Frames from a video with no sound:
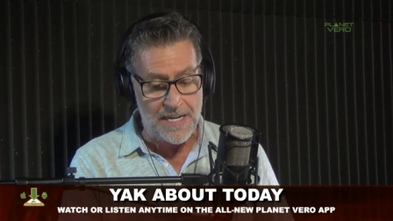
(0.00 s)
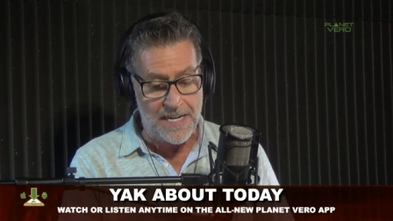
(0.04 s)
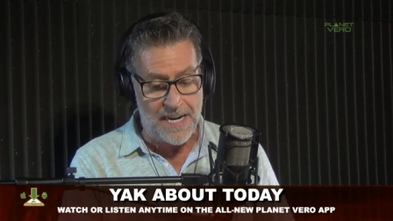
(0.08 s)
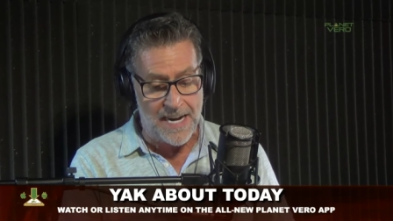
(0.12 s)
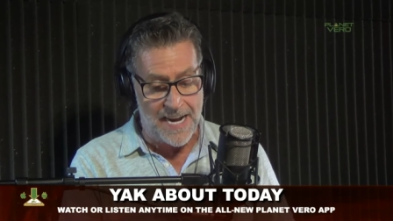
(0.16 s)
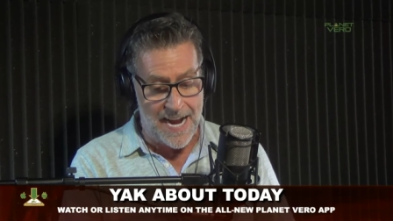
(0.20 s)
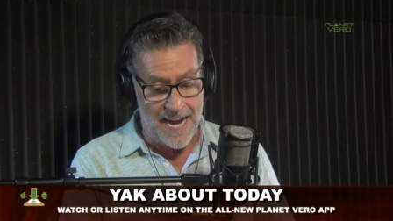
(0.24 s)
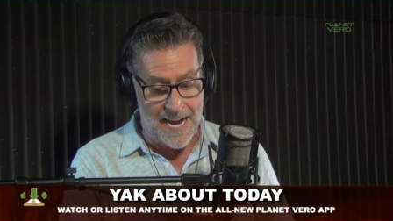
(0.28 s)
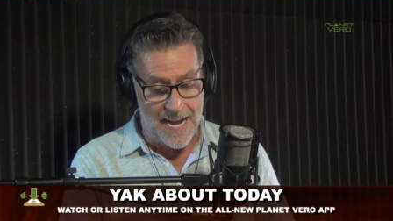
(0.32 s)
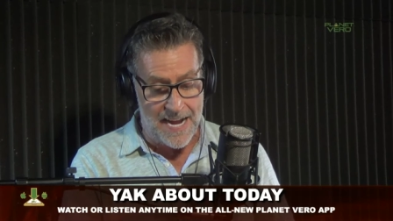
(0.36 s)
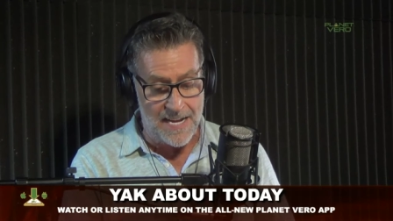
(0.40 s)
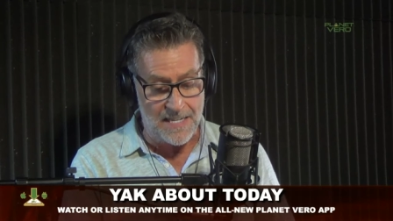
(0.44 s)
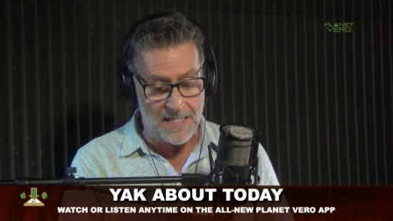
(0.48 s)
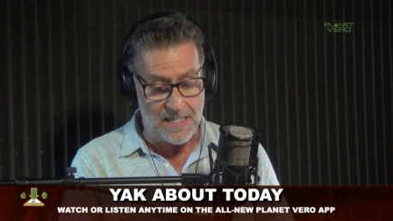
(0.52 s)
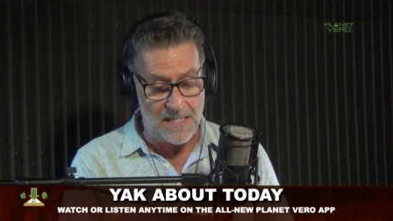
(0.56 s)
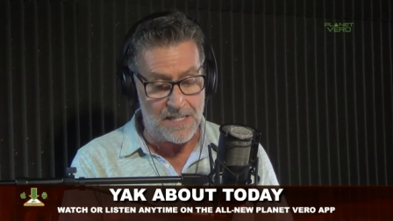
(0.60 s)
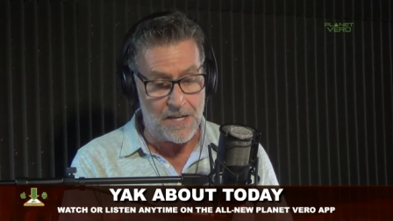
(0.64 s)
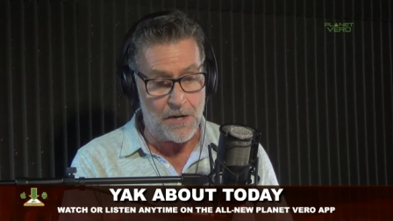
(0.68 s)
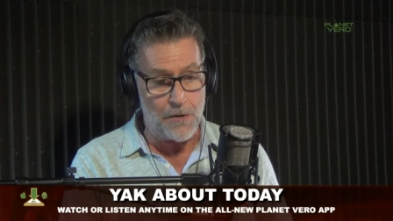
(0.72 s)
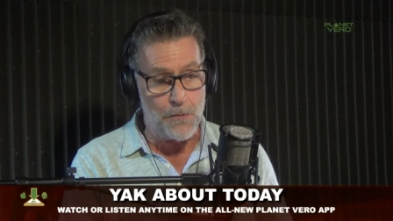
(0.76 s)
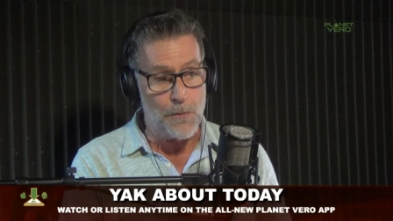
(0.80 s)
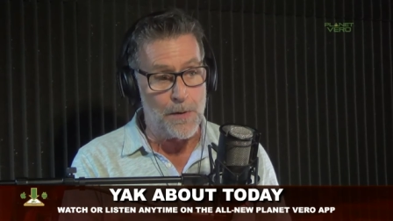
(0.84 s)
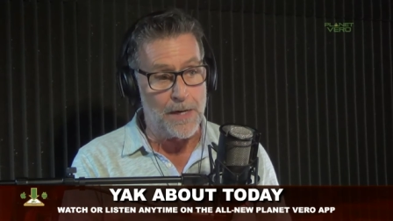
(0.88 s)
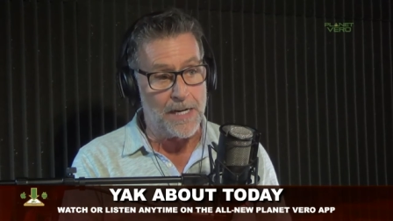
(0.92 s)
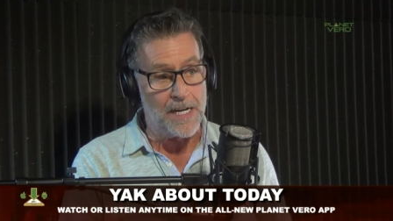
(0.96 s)
guest,
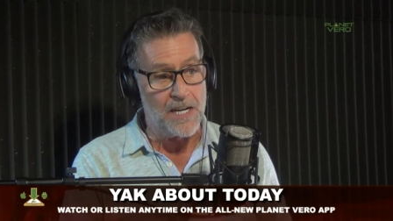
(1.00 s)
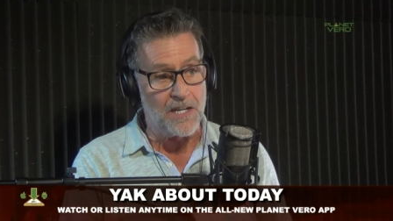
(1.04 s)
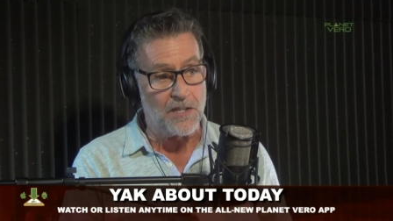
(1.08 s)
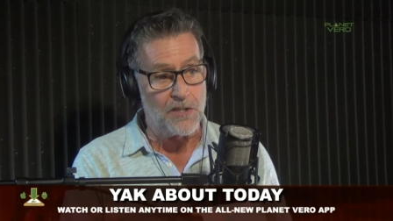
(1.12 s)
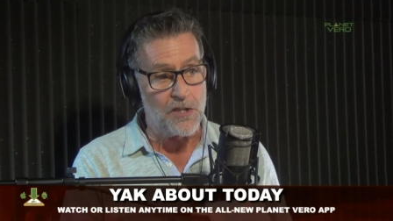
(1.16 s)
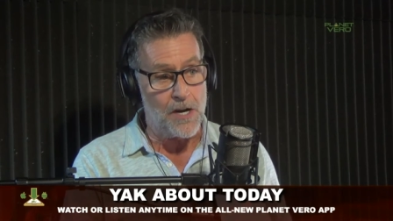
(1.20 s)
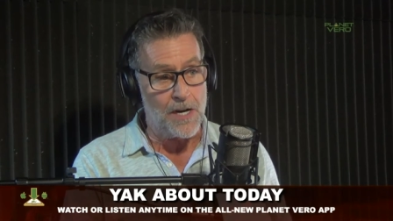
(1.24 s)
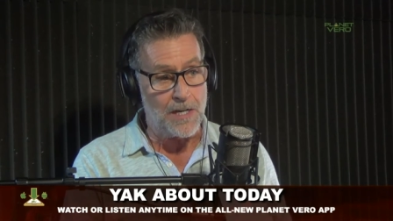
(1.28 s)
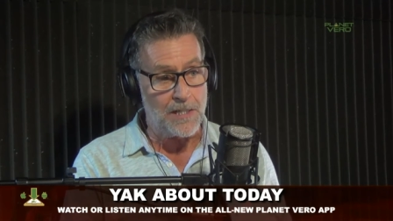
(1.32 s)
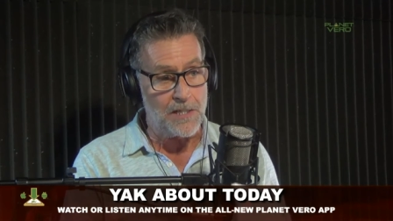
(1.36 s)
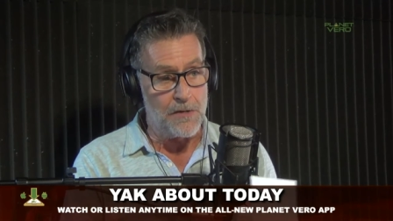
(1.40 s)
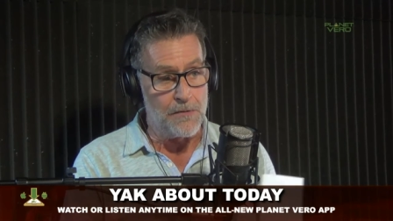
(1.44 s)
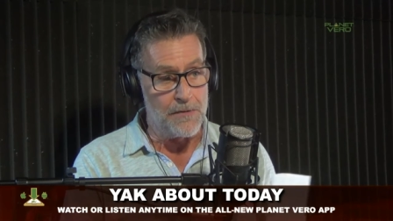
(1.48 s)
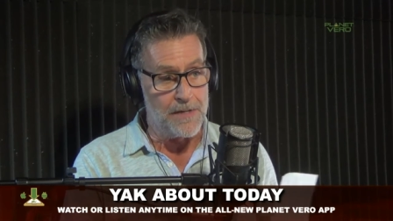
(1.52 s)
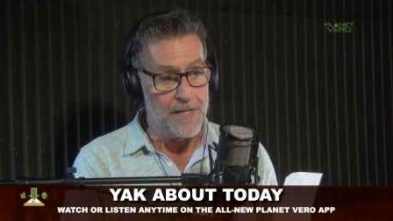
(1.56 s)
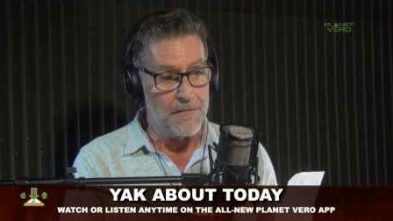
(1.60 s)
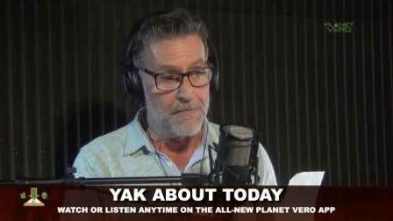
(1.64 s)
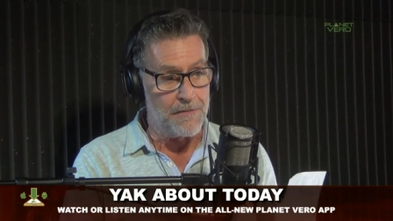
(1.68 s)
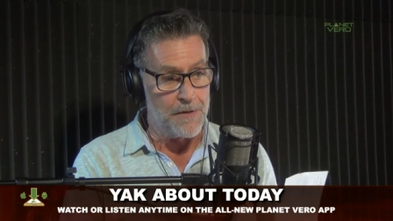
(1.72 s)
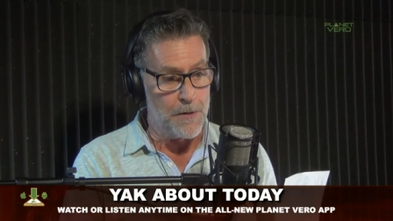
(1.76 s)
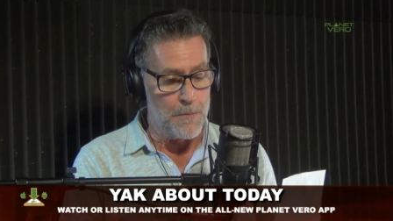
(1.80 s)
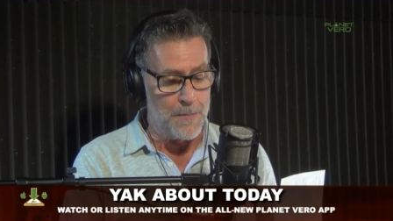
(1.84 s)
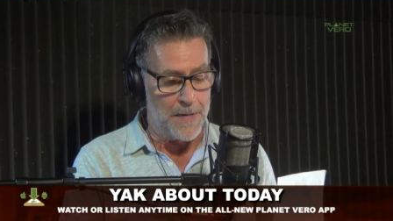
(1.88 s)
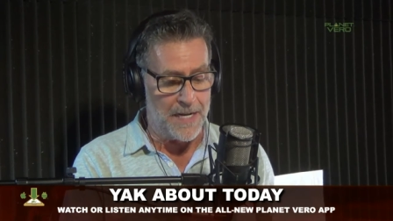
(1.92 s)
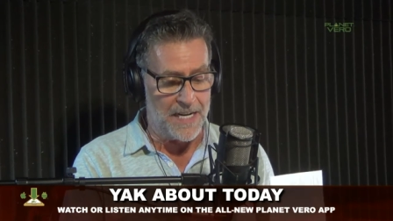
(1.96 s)
who we're going to talk to in a
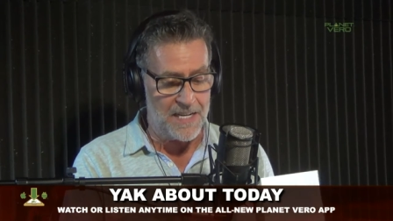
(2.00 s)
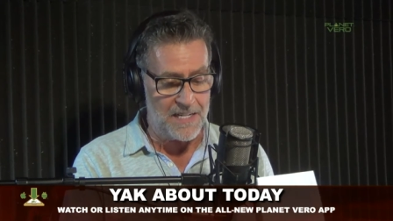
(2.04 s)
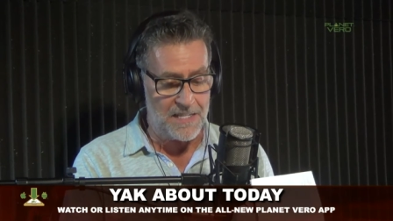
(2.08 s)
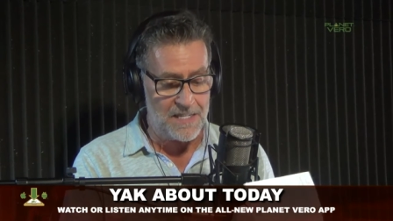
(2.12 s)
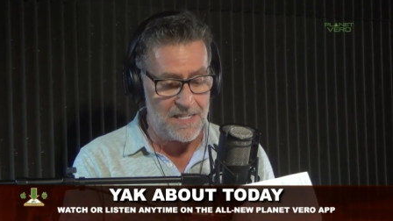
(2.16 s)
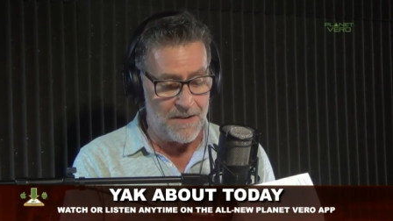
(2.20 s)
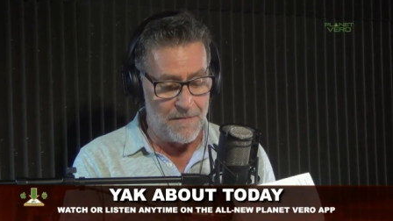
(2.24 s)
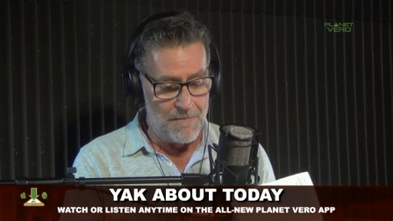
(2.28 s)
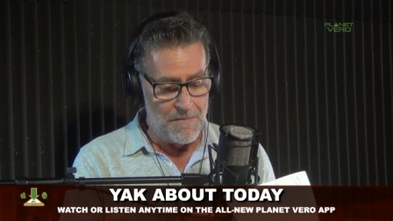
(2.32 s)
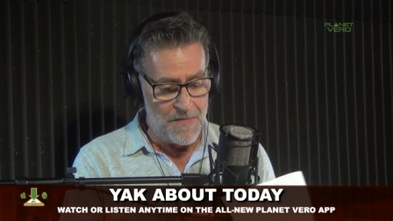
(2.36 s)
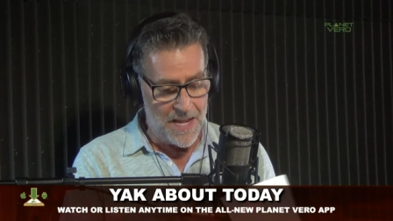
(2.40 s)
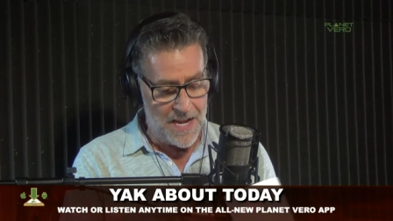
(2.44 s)
few minutes.